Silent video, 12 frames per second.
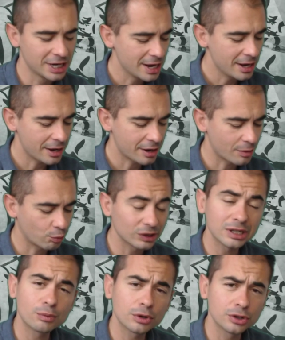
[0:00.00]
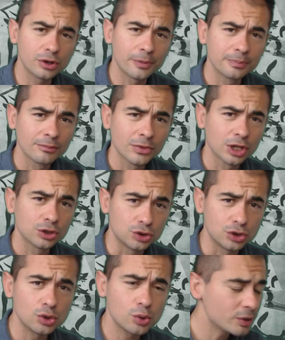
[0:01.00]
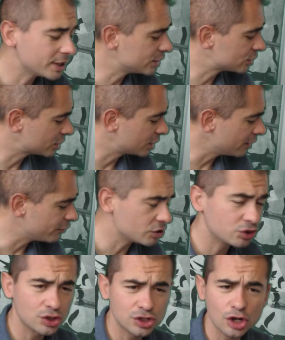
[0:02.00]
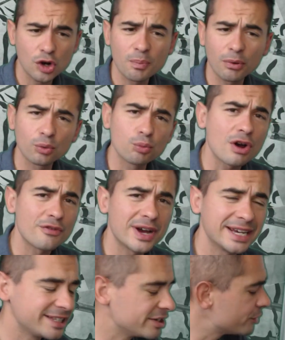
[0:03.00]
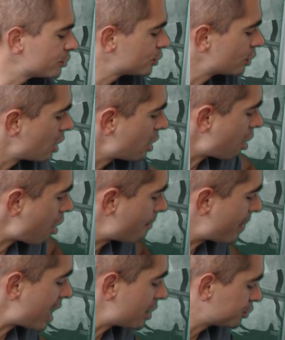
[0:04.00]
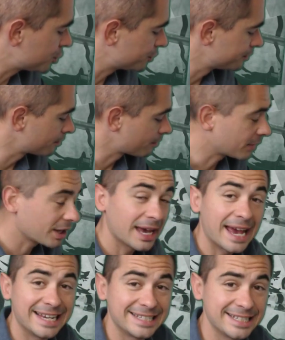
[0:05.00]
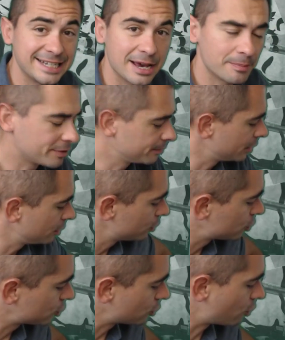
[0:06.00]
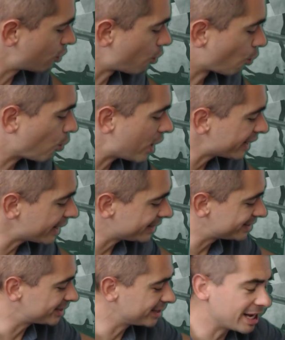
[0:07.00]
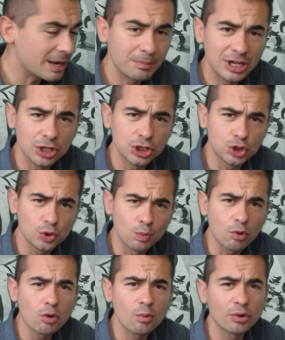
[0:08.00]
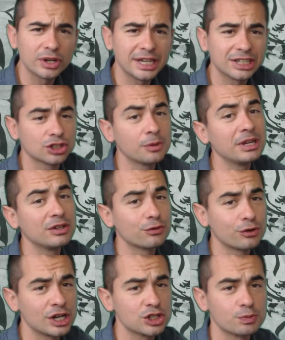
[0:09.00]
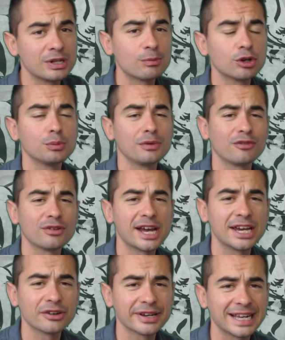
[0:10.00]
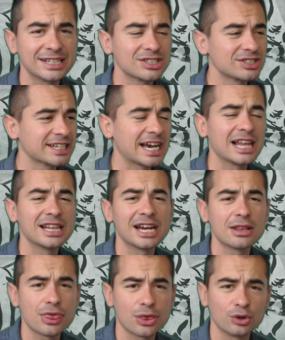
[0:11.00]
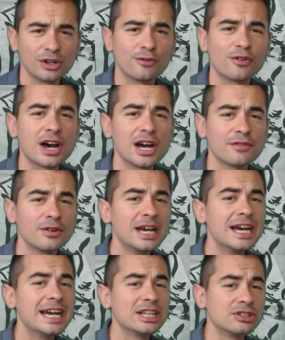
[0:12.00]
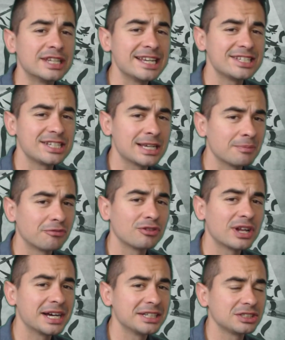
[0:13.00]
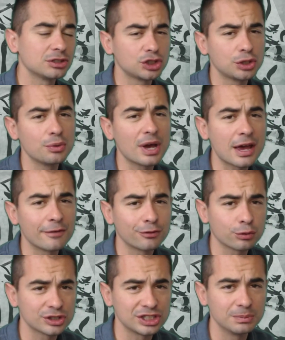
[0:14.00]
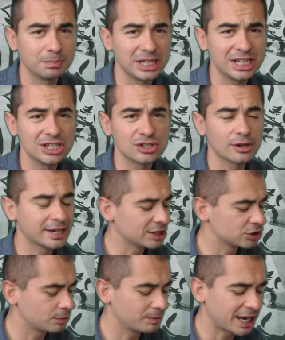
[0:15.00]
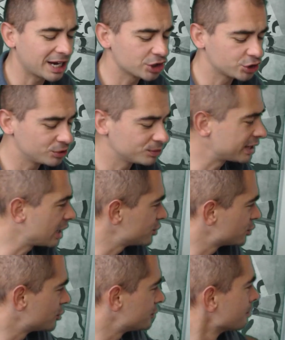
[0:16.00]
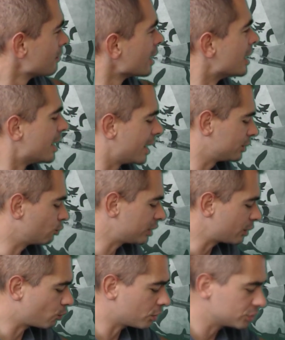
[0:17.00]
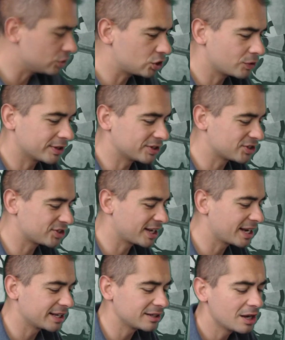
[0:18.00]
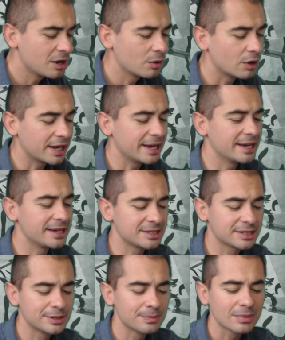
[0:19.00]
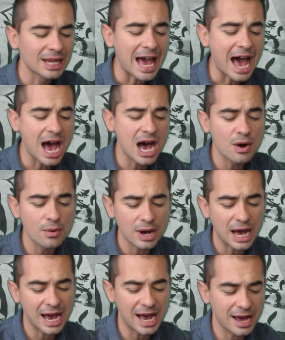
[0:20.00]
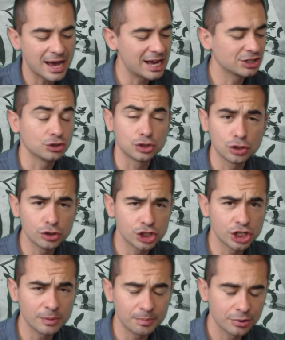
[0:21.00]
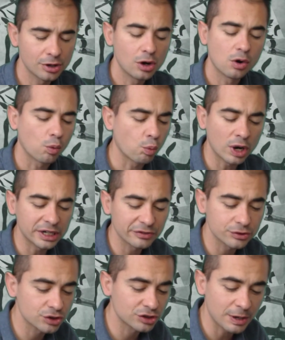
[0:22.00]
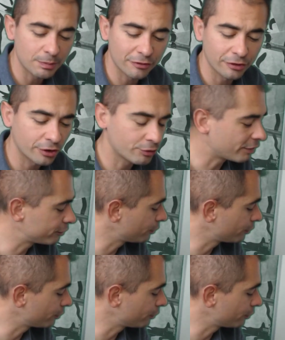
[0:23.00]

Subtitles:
What I want to do is give you just a couple rough ideas about ACM. So why ACM? Because tomorrow morning it's going to be in French, but I'm going to be flying against Skyline 35 in an ACM flight, 2 F-14Bs against a Mirage 2000. And what I want you to understand is how, as a 2-ship, whatever the type of aircraft you're